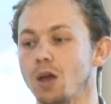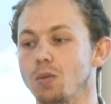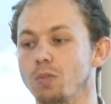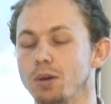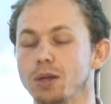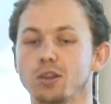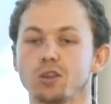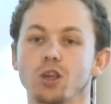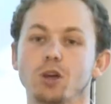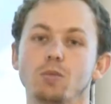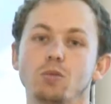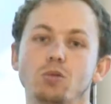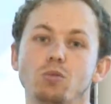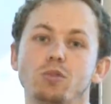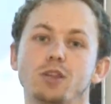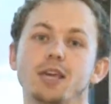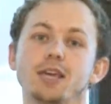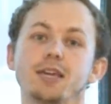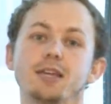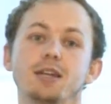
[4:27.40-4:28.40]
Blood samples were
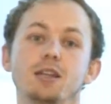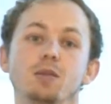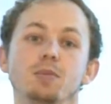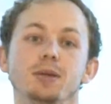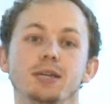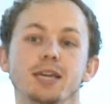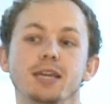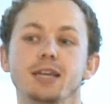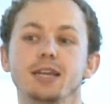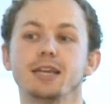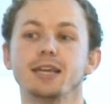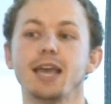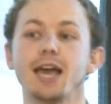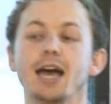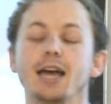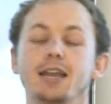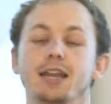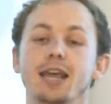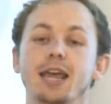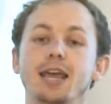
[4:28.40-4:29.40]
taken at the beginning
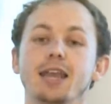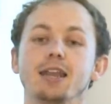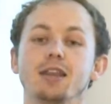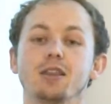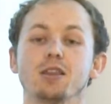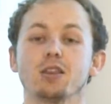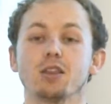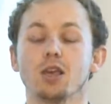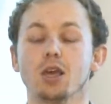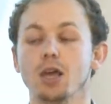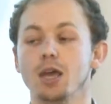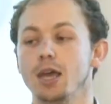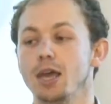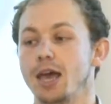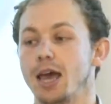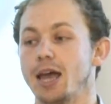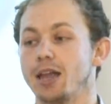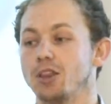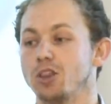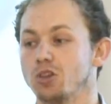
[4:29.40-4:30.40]
and end,
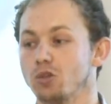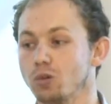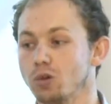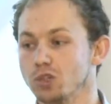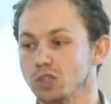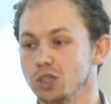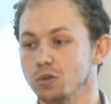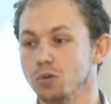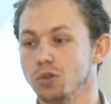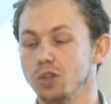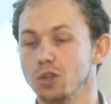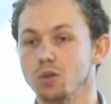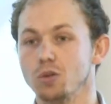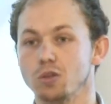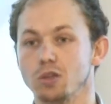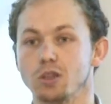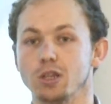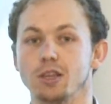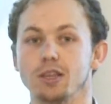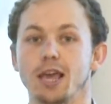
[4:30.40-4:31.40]
and serology was
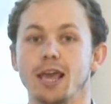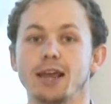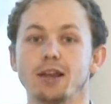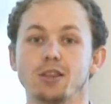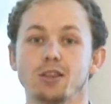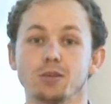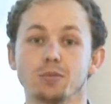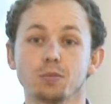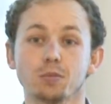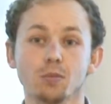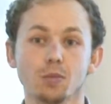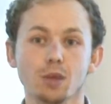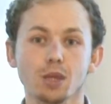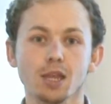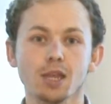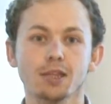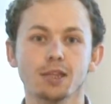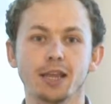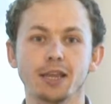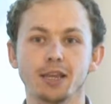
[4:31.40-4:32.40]
used to detect
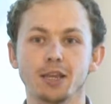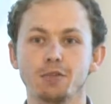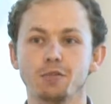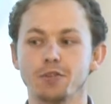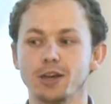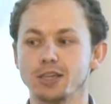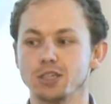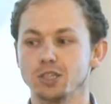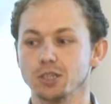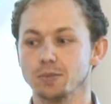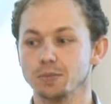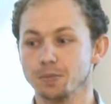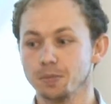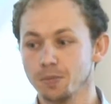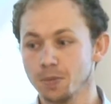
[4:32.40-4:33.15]
dengue infection.